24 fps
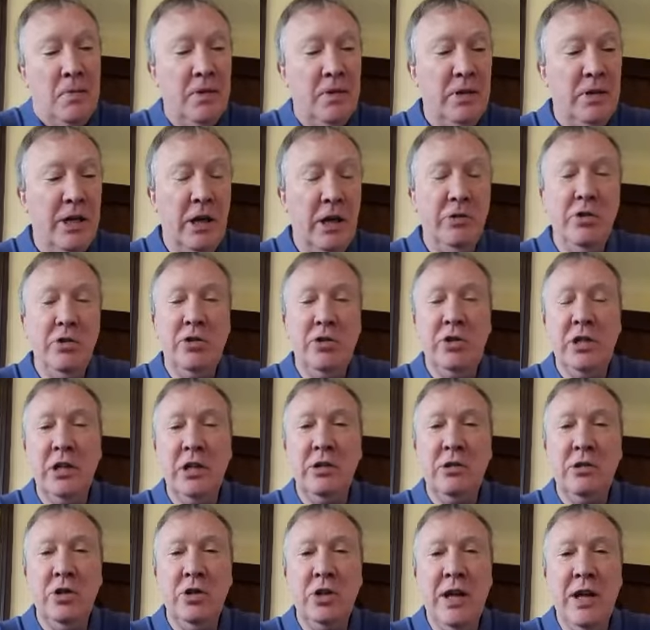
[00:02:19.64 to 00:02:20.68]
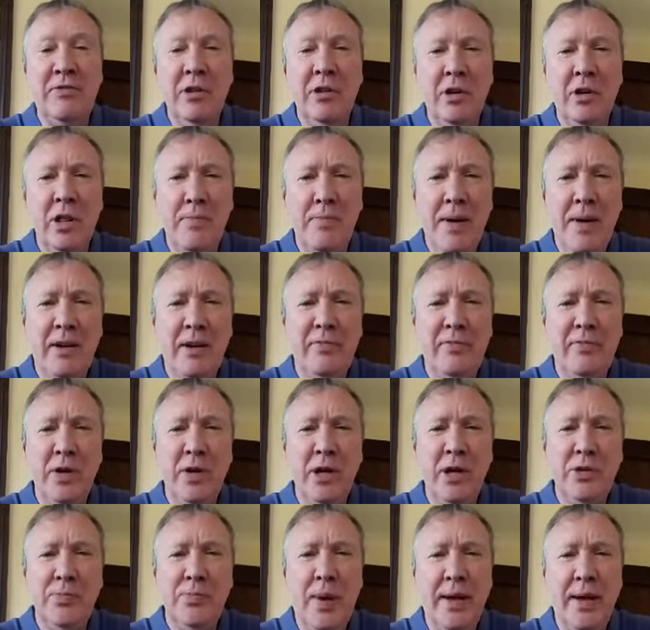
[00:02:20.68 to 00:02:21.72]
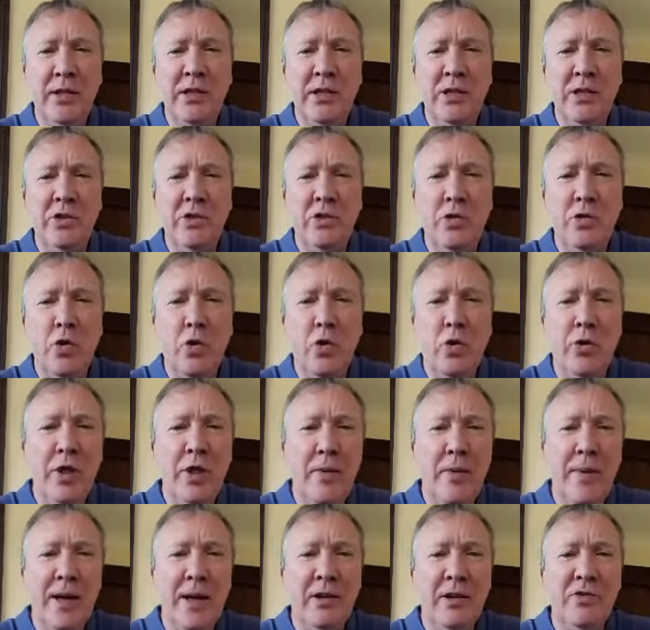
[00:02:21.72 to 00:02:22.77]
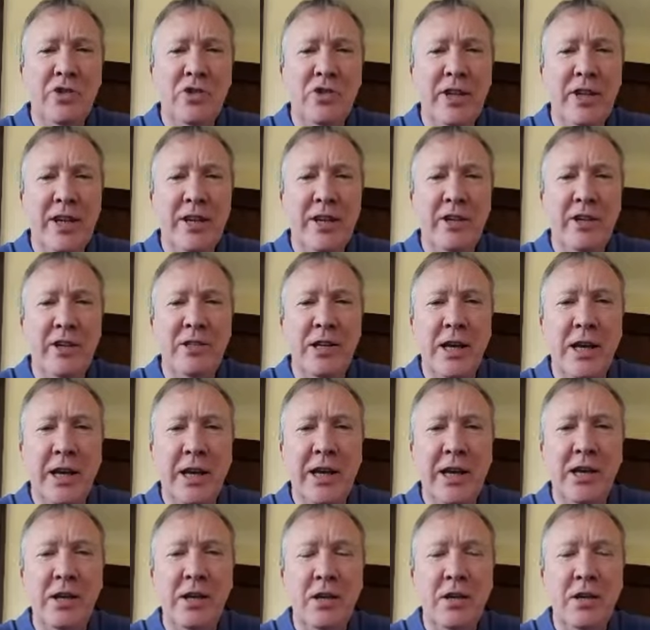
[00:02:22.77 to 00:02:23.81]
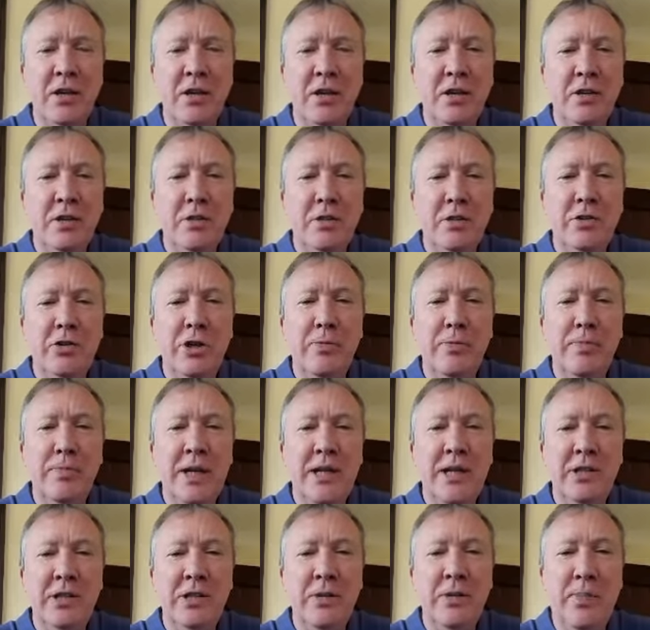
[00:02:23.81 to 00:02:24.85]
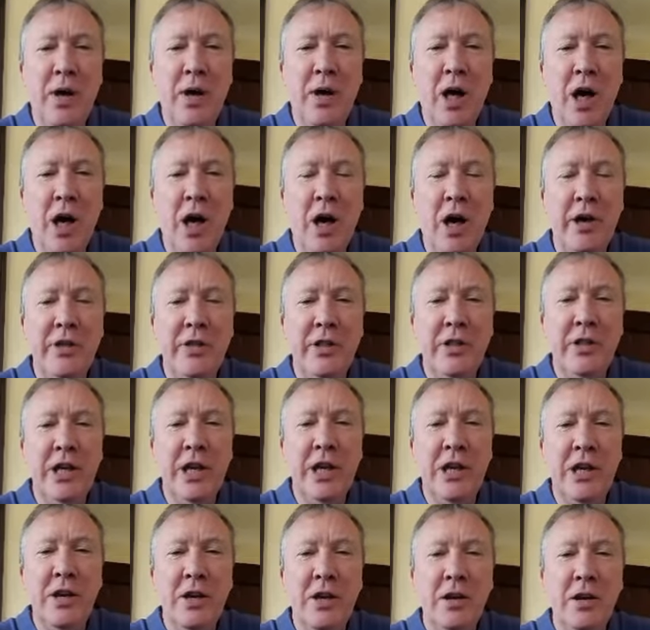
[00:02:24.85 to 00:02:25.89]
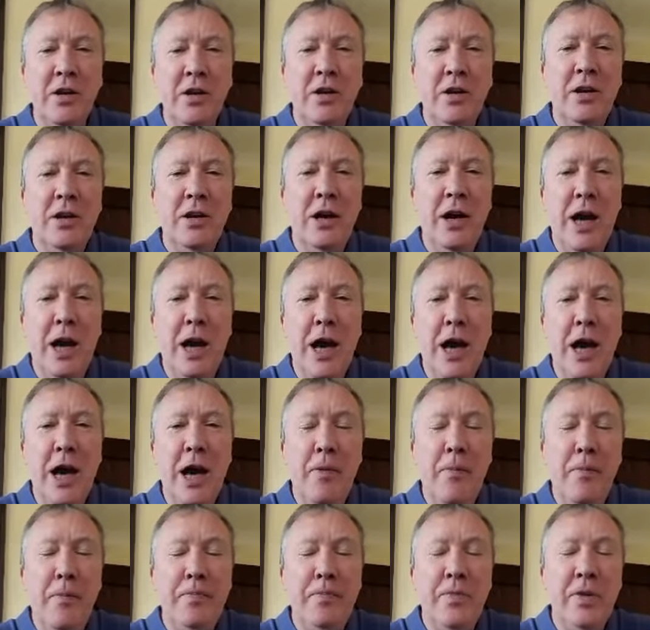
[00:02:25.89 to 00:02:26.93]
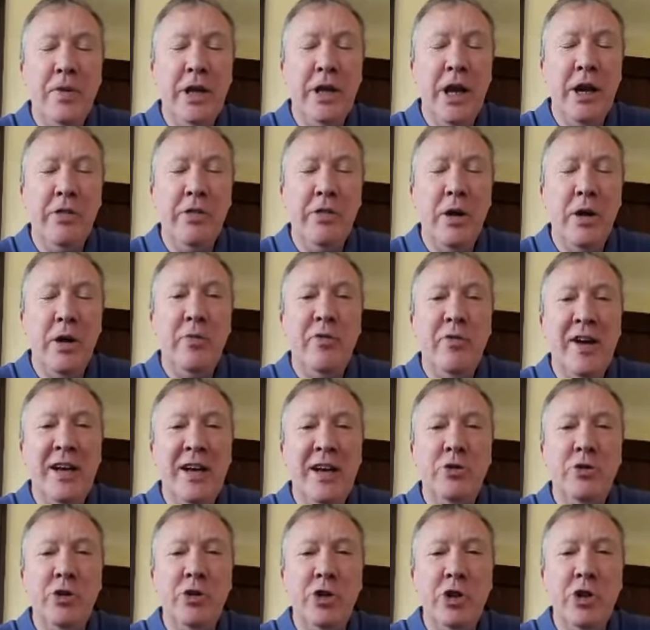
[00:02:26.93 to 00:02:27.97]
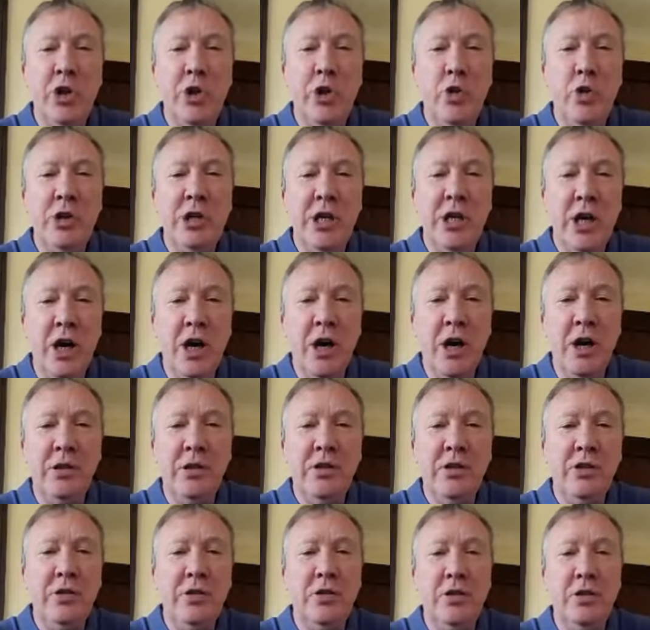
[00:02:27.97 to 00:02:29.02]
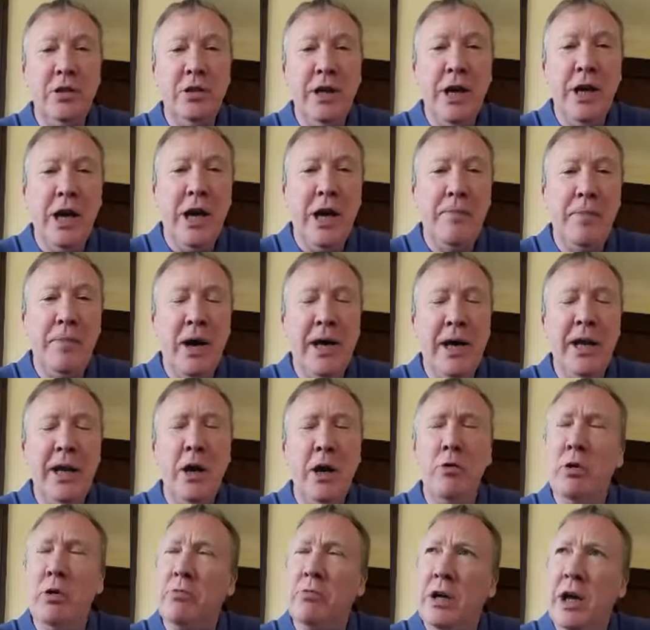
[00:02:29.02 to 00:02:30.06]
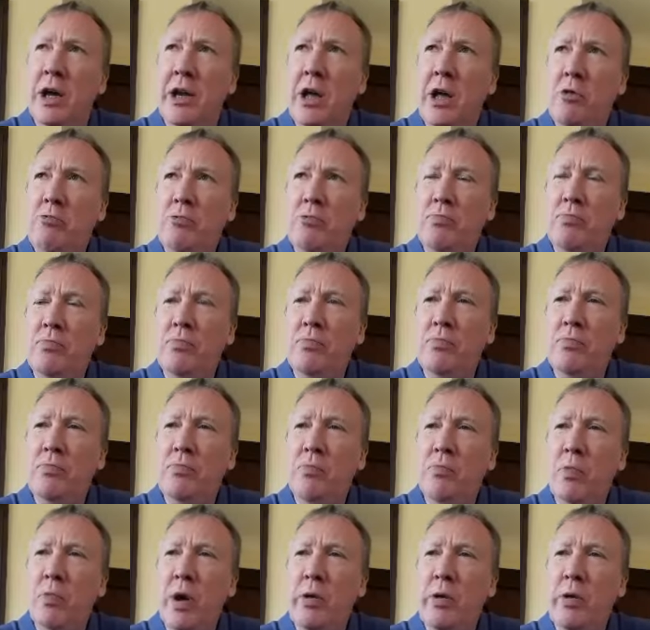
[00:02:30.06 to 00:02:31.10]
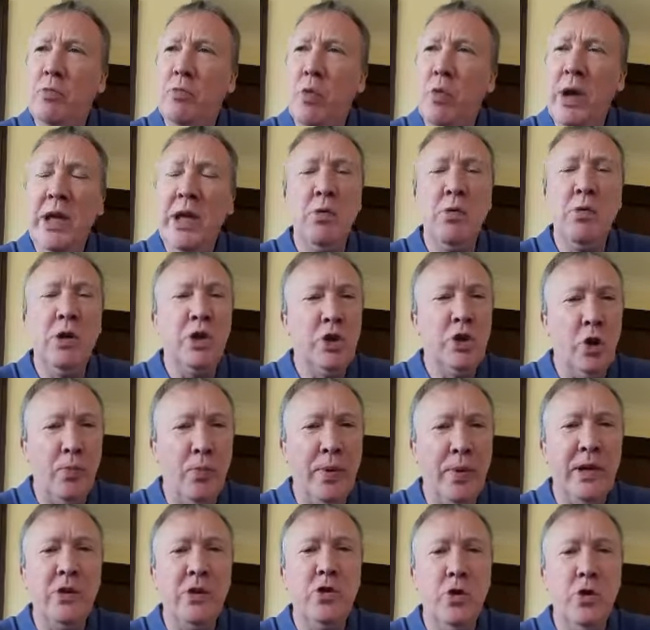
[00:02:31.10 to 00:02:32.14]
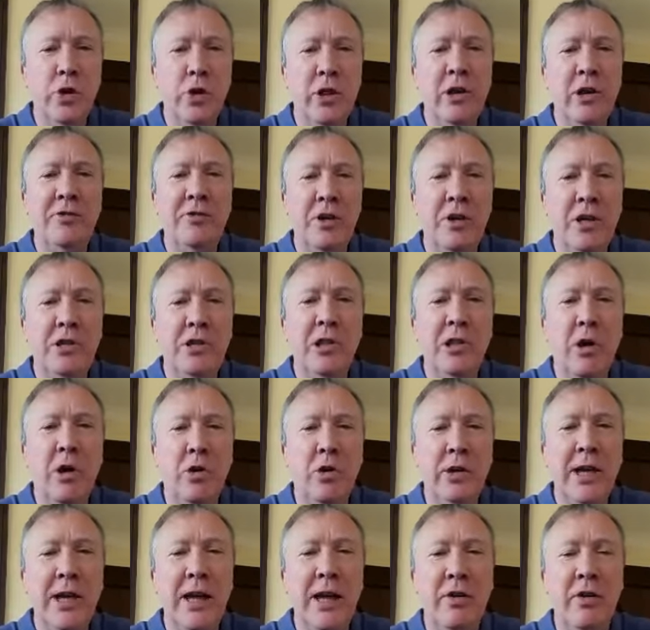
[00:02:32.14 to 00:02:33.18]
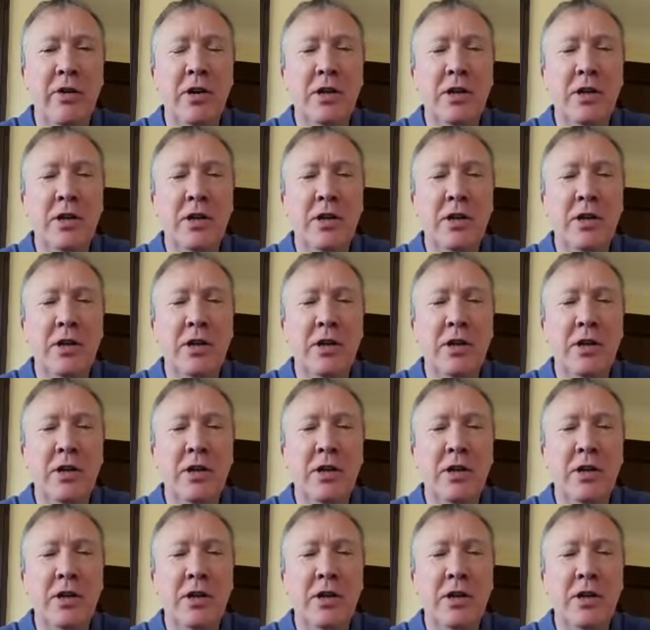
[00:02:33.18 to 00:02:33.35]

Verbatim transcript: you know, just just have a look at the amount of perspex in store and the amount of stickers saying two meters apart and the um, you know the number of extra security guards. Um, I know I know when we were shopping during the first lockdown,